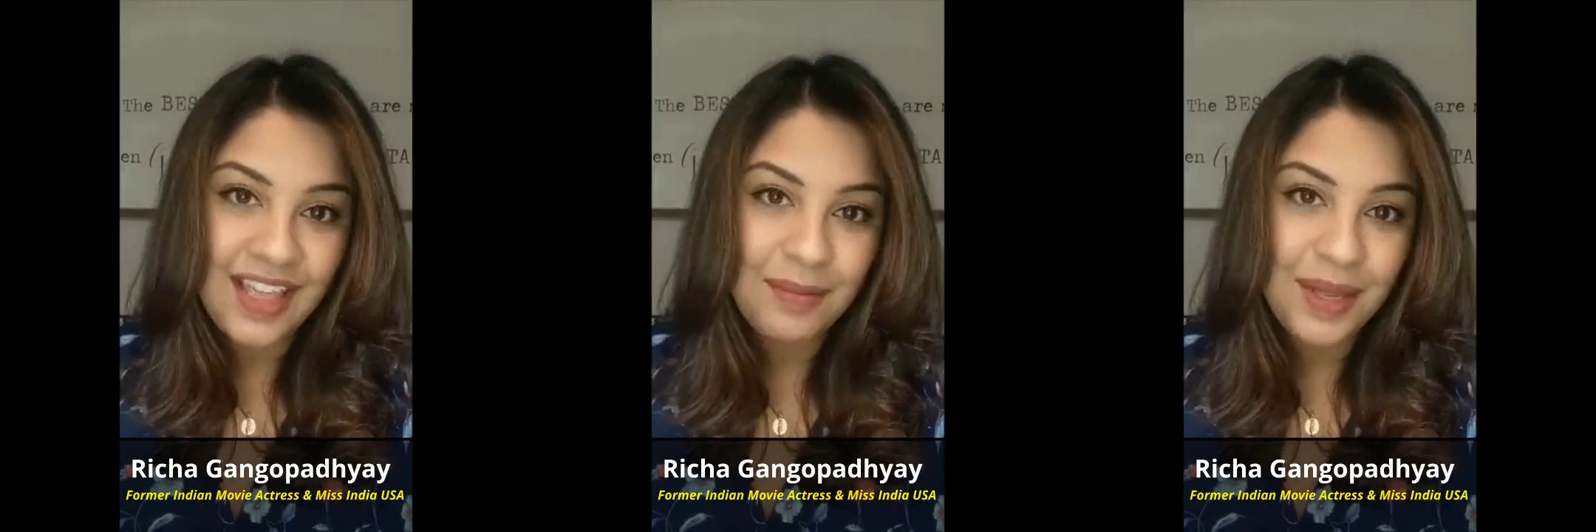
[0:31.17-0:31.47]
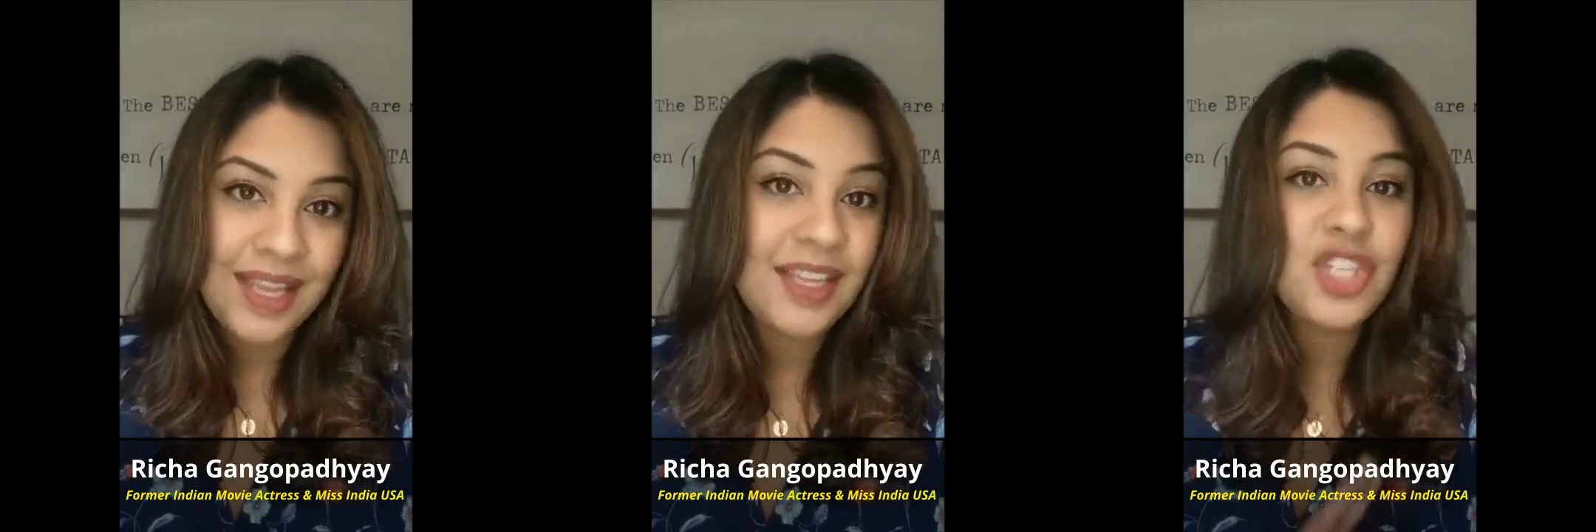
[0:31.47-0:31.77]

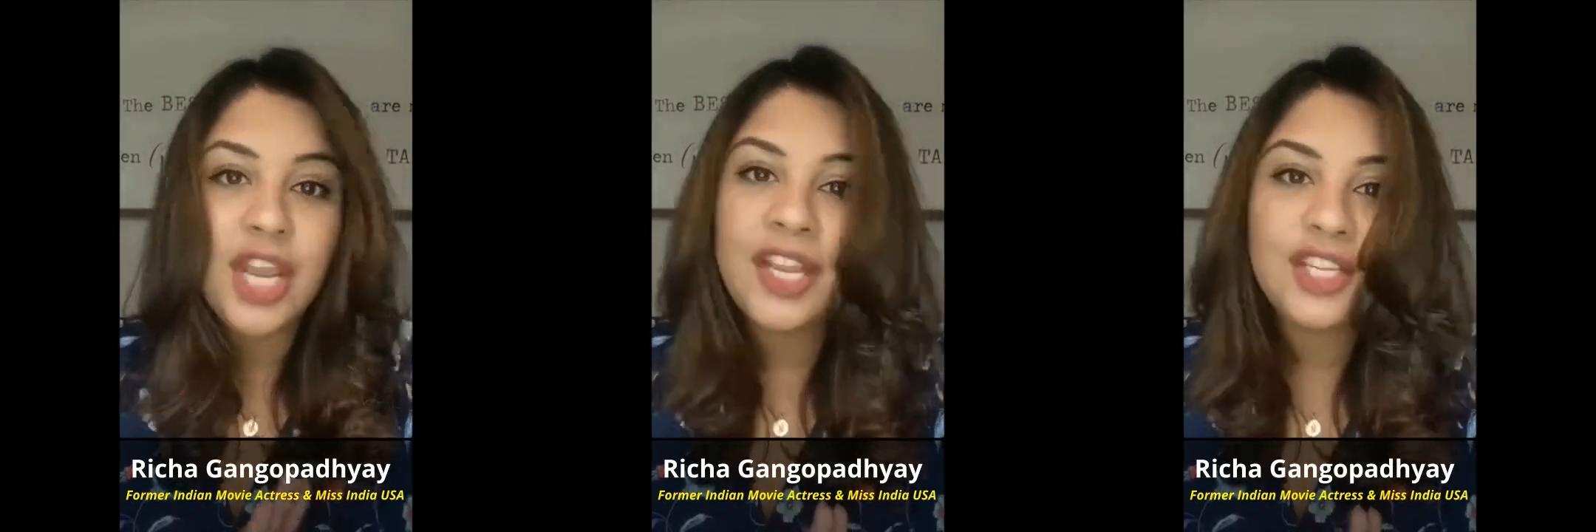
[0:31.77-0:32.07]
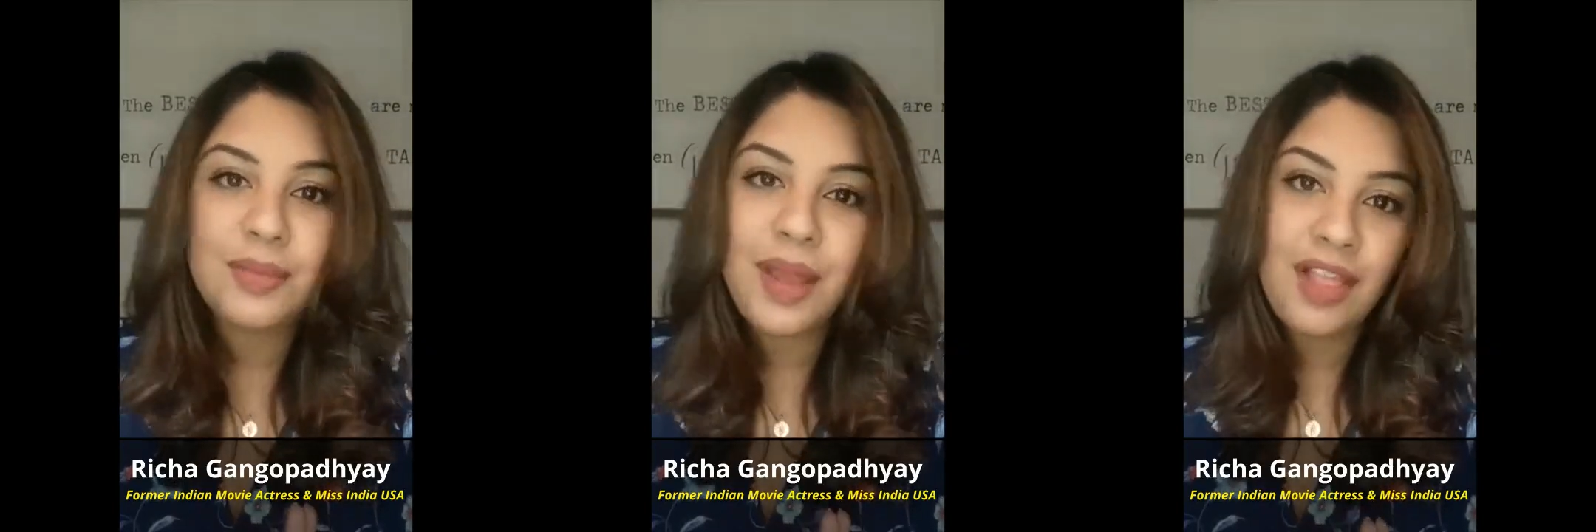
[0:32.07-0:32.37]
but it
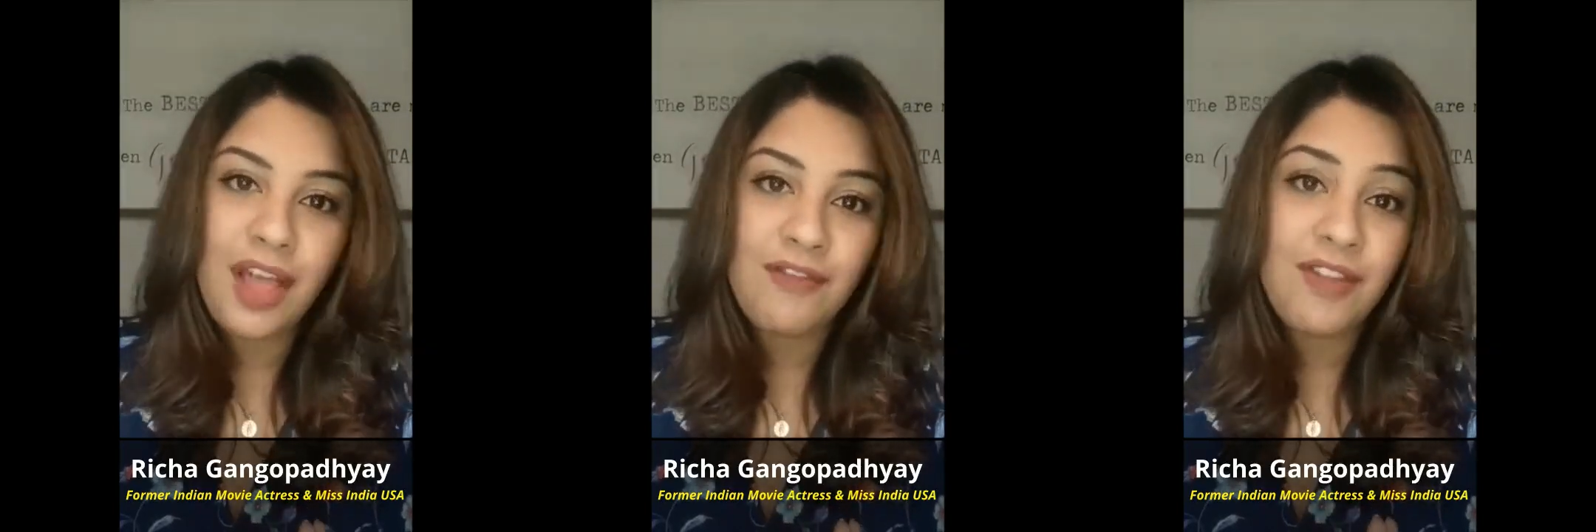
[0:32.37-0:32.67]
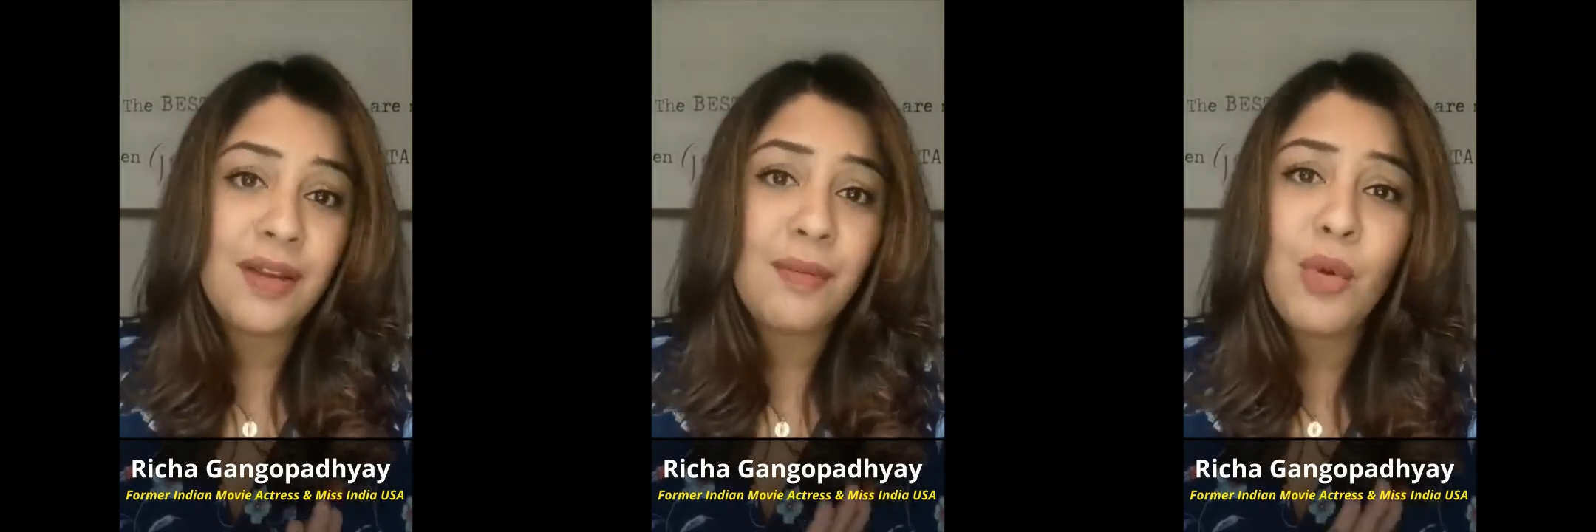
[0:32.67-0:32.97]
changed my life
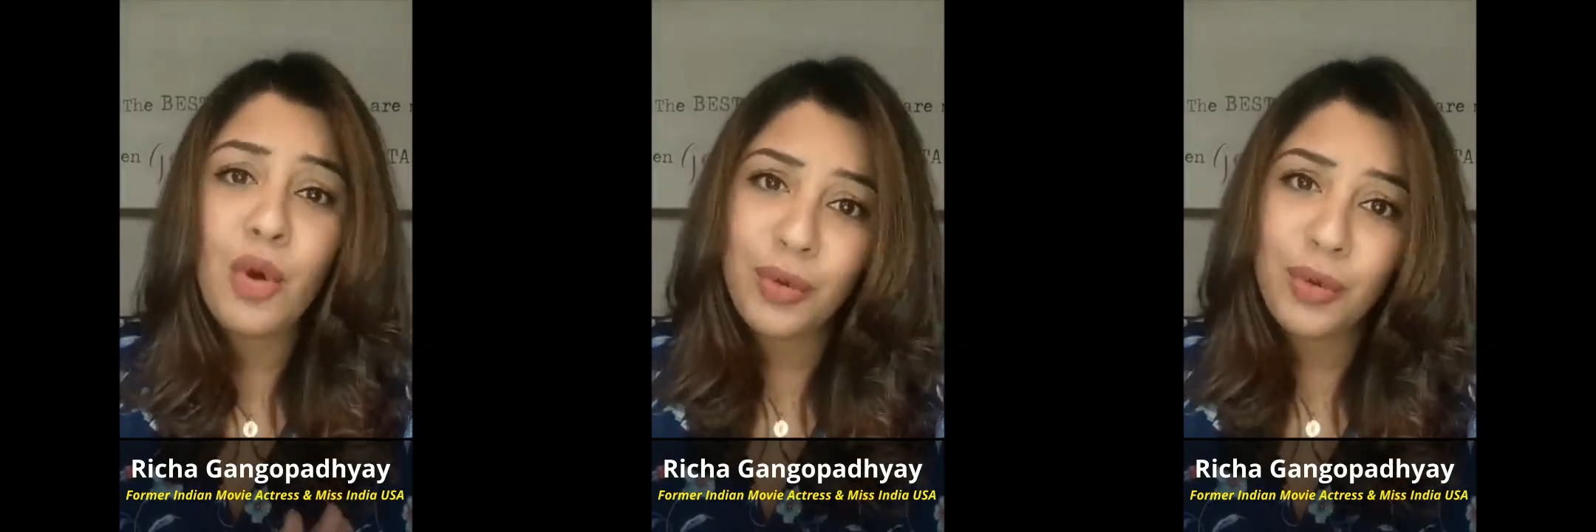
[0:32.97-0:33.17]
in more